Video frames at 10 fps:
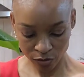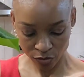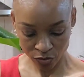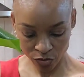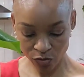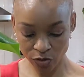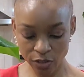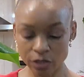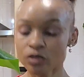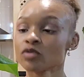So
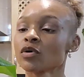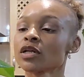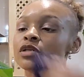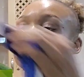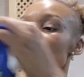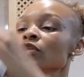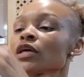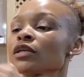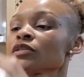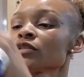yeah, you want to do
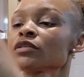that.